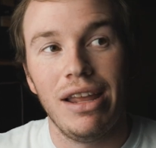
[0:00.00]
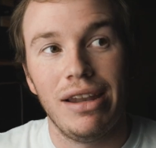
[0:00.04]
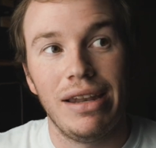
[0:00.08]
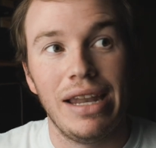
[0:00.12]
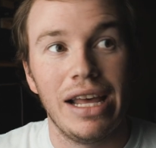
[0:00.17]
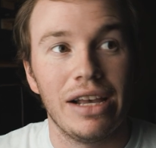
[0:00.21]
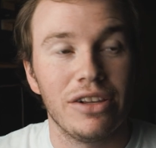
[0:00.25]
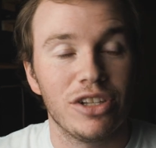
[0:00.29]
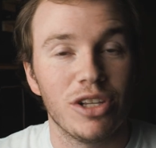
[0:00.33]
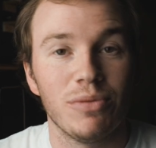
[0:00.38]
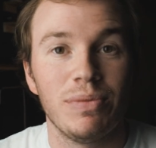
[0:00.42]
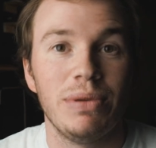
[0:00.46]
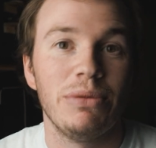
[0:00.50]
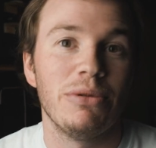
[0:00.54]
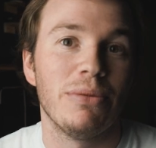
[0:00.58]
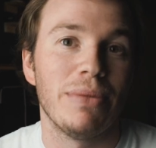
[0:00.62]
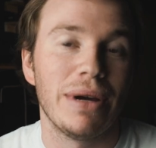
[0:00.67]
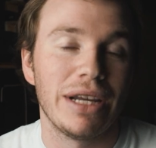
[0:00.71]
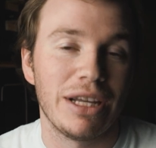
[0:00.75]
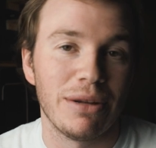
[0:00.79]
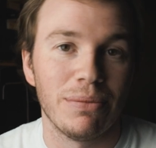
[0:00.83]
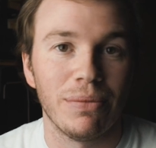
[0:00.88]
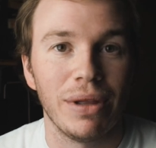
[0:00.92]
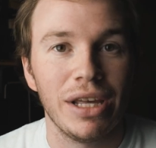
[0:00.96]
Now, some people
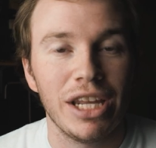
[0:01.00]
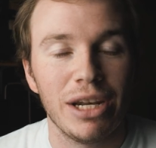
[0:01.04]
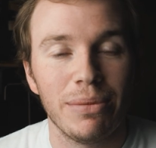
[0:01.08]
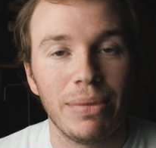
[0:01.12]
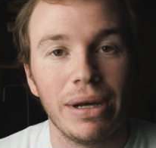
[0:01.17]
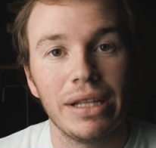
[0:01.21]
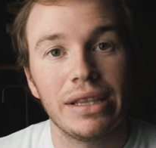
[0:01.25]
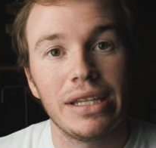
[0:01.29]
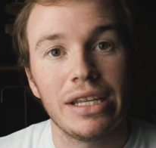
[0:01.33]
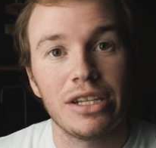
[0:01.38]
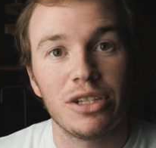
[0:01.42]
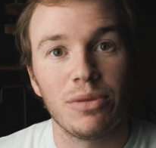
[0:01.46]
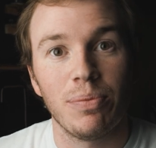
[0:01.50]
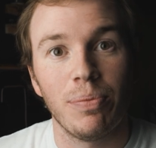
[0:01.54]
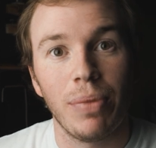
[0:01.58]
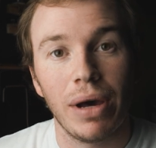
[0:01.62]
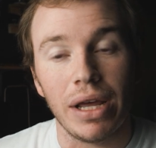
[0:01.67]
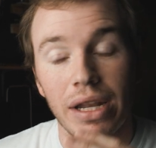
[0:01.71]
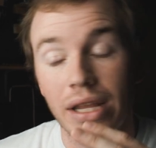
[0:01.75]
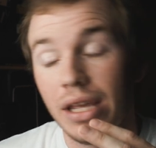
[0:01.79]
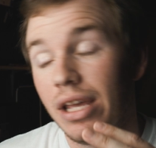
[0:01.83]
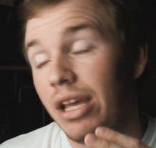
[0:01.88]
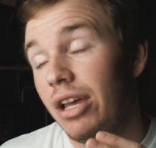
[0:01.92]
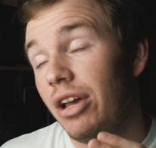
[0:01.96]
might complain about this,
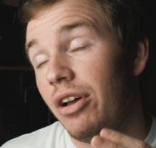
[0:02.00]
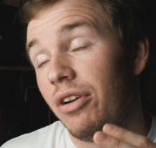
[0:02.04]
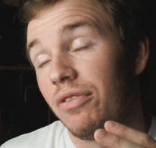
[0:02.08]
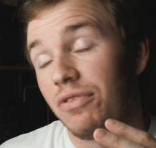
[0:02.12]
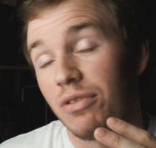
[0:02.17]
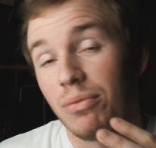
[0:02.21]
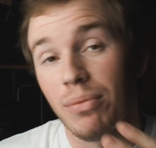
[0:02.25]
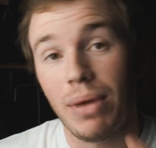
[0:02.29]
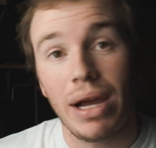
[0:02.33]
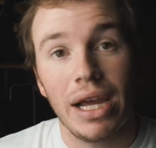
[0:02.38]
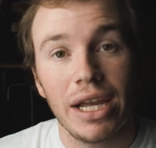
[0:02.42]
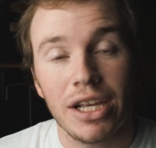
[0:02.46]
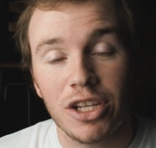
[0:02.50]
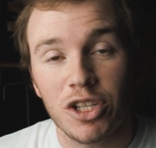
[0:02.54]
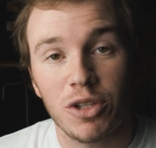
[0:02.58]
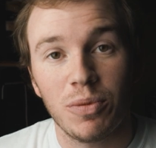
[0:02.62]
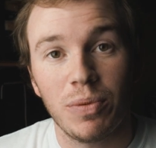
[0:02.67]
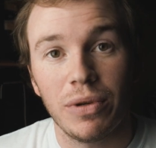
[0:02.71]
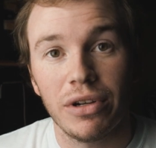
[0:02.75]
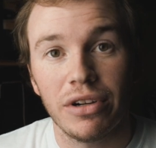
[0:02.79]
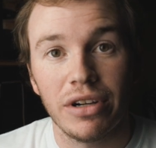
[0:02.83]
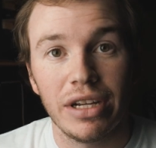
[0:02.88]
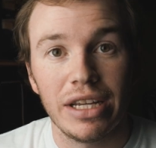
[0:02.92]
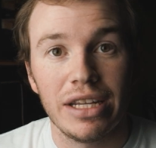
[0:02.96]
but from my
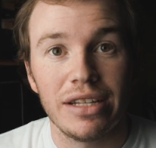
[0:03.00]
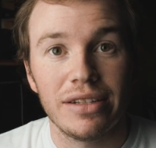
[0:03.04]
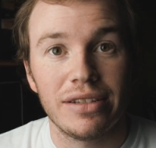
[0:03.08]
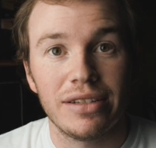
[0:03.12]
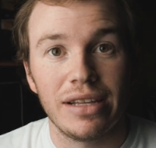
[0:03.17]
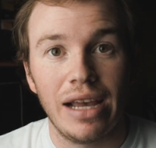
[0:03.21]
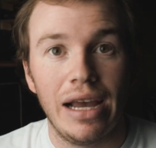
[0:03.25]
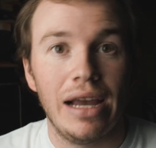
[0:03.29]
experience,